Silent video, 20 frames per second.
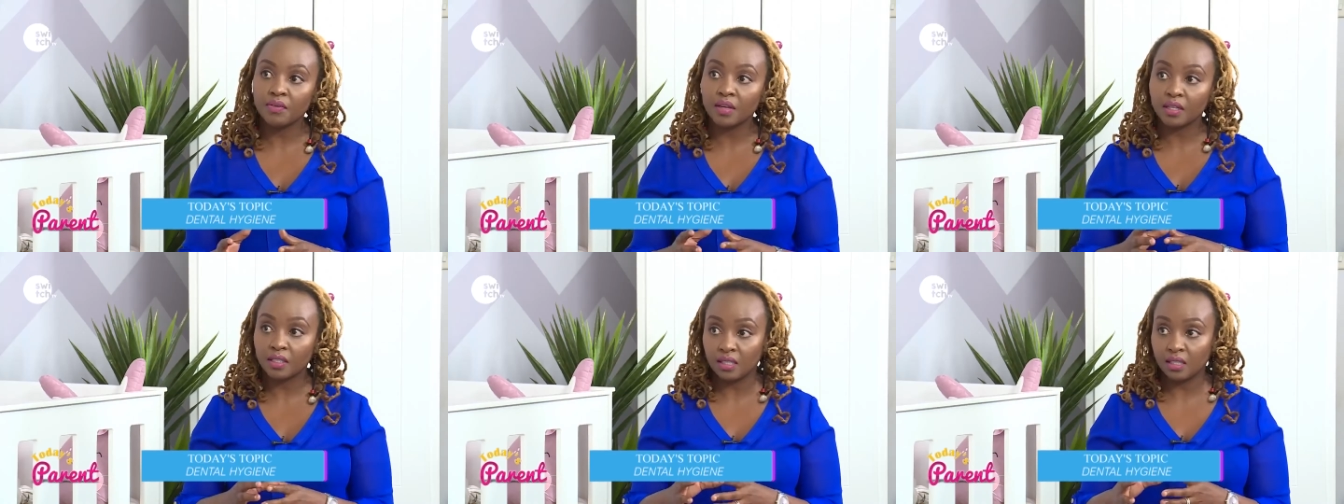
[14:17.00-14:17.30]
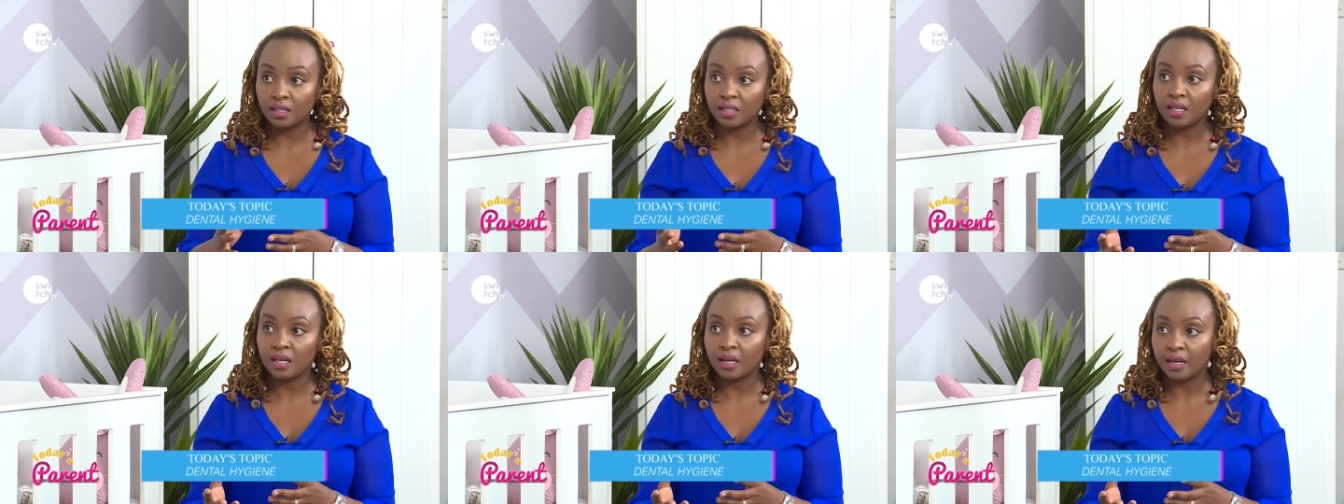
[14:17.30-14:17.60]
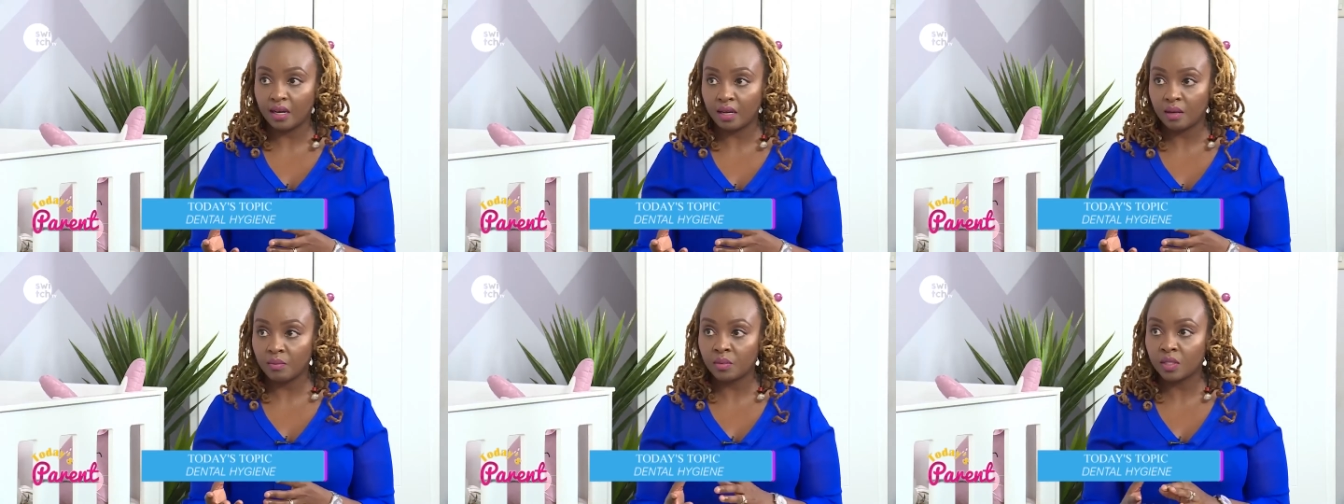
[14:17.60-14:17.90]
affecting the
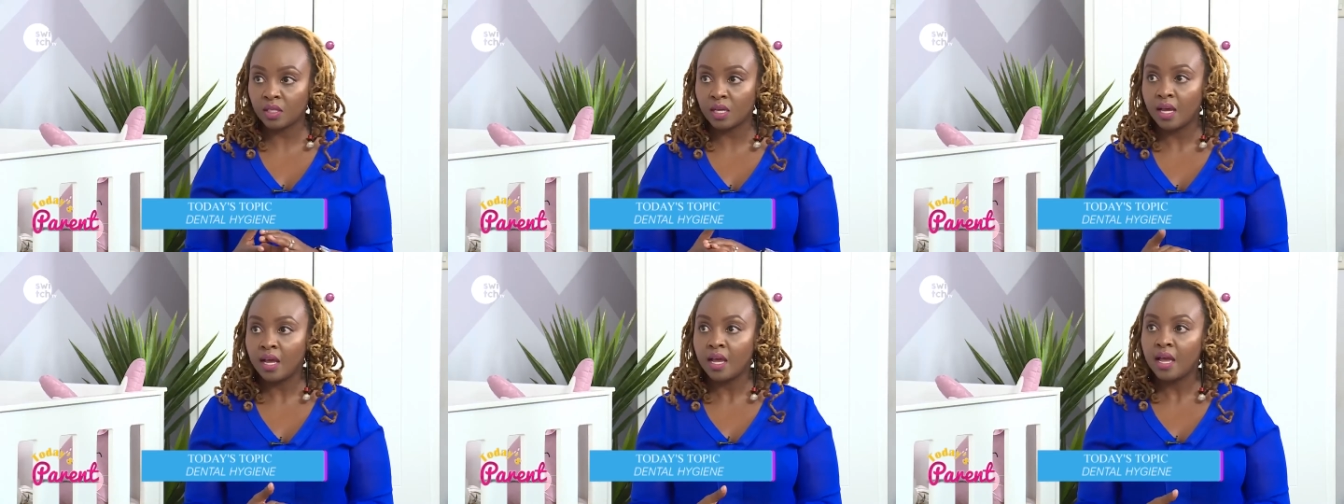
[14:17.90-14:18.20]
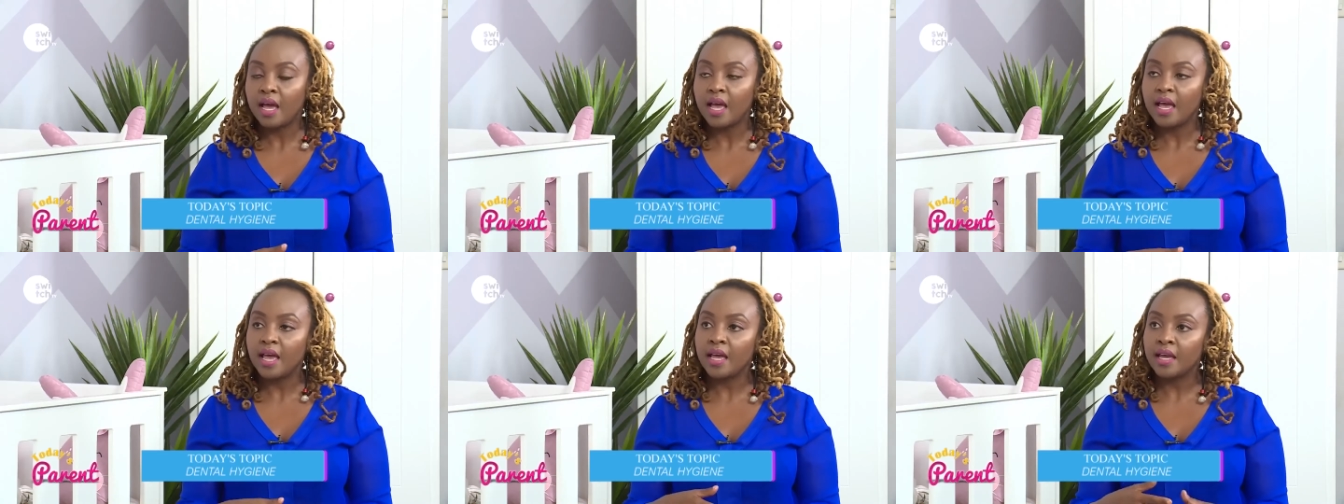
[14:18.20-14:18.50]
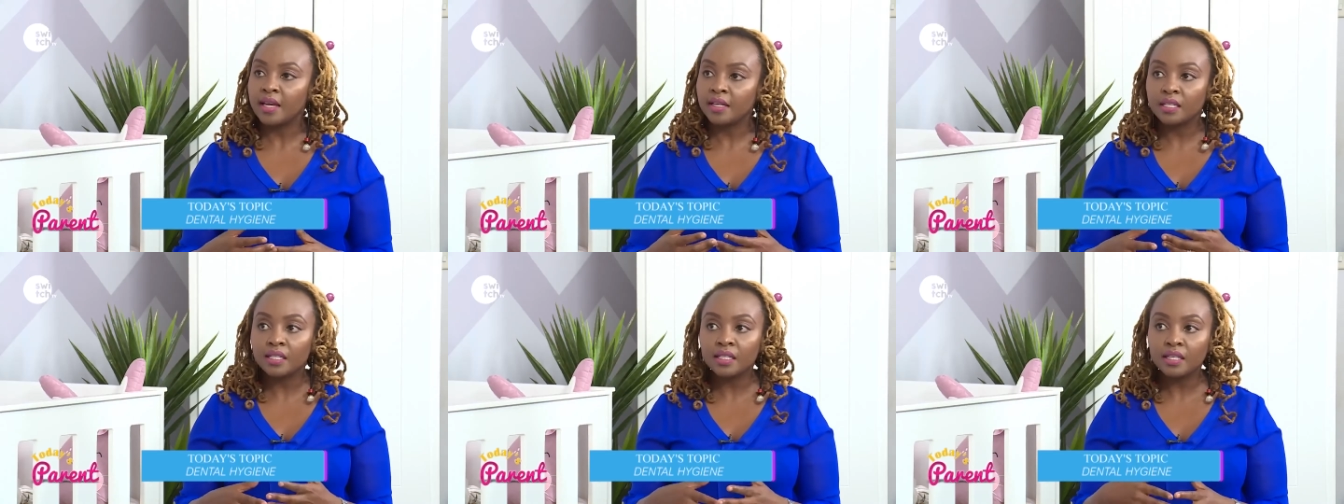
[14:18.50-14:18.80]
gums.
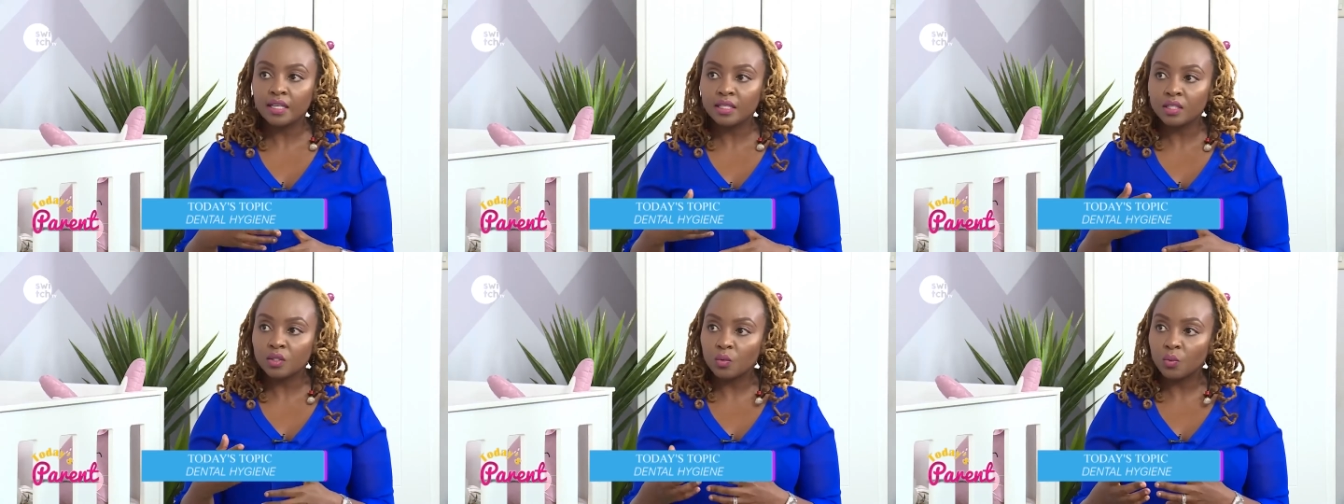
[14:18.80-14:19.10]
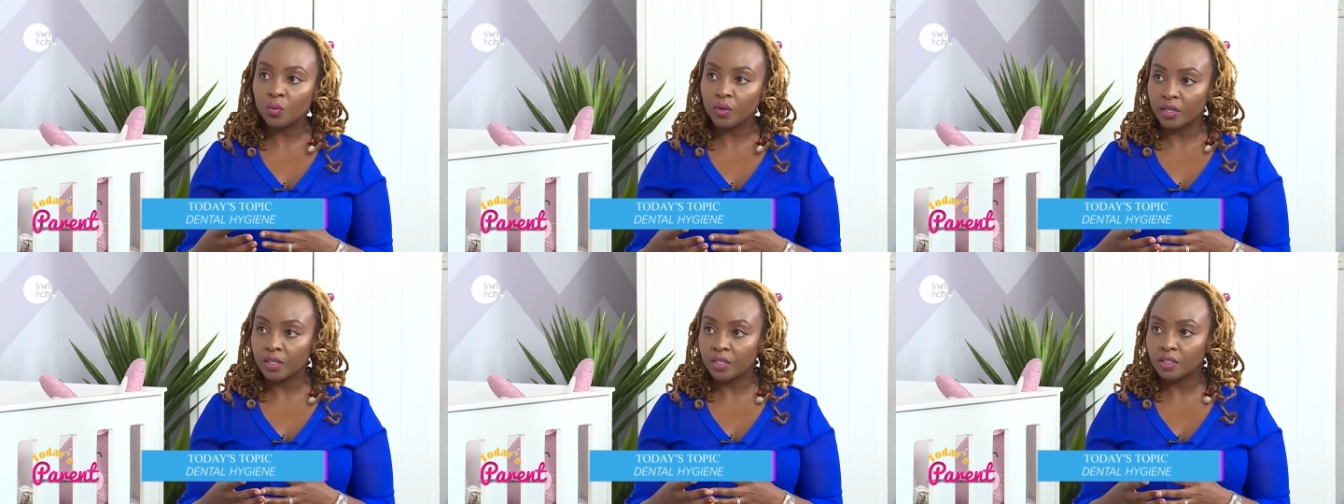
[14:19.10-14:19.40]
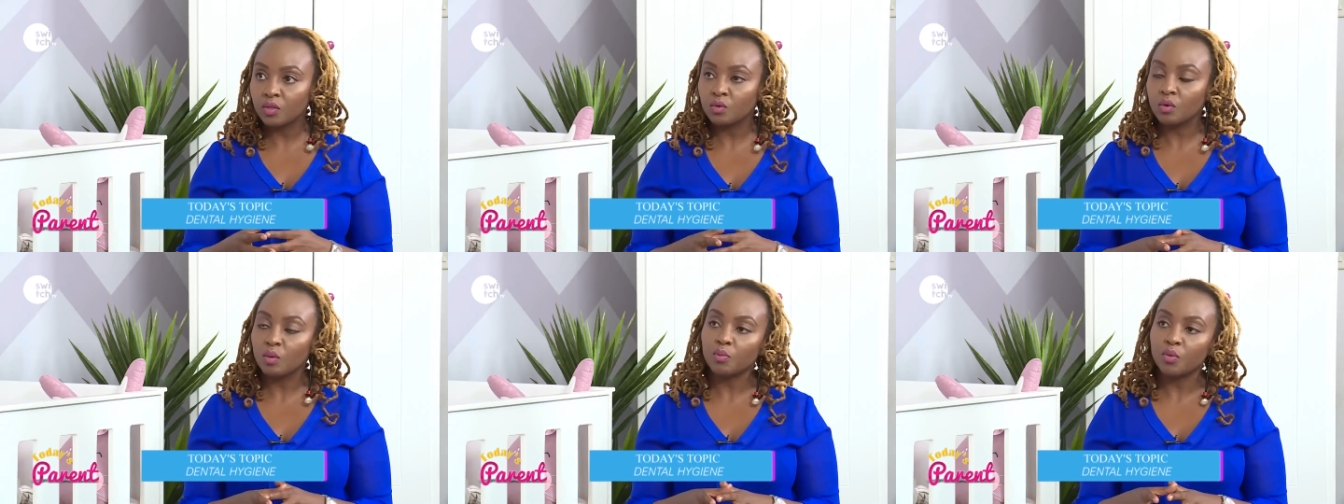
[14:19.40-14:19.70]
And it gets
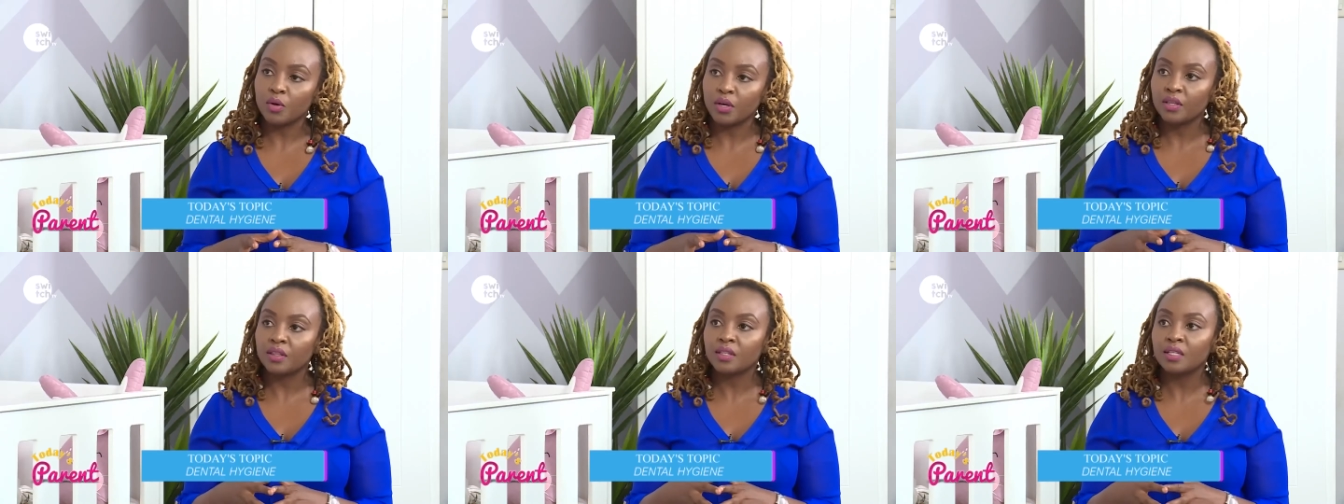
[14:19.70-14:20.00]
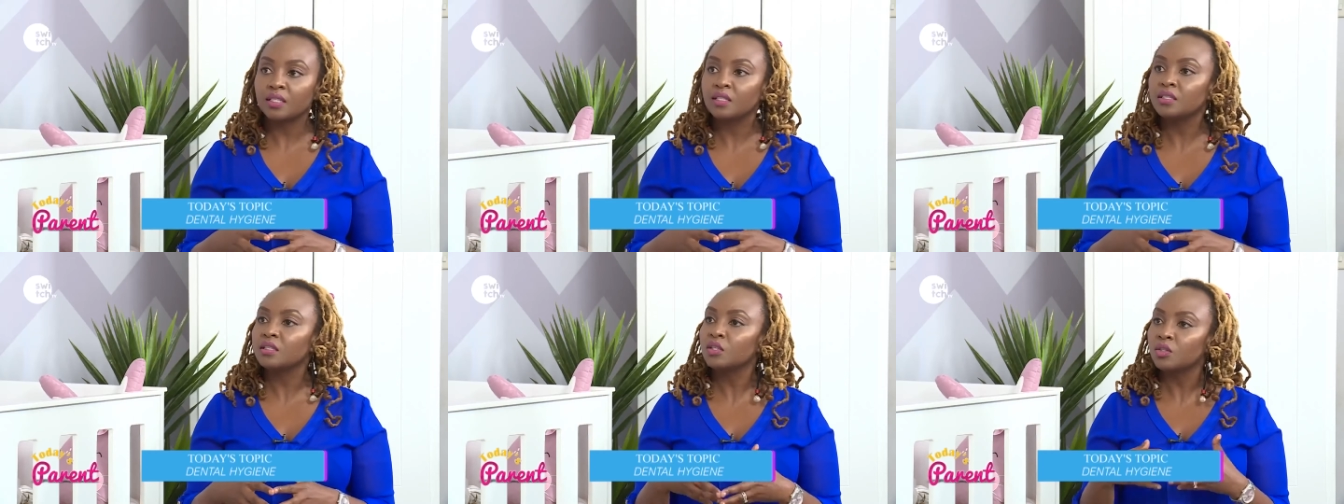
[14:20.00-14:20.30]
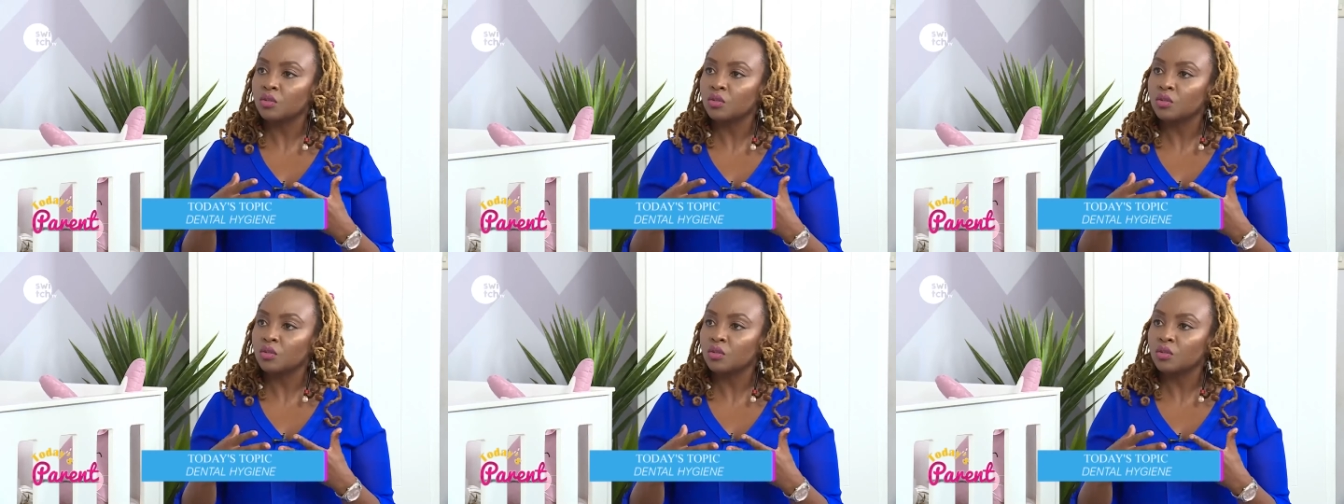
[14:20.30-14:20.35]
worse to a point that,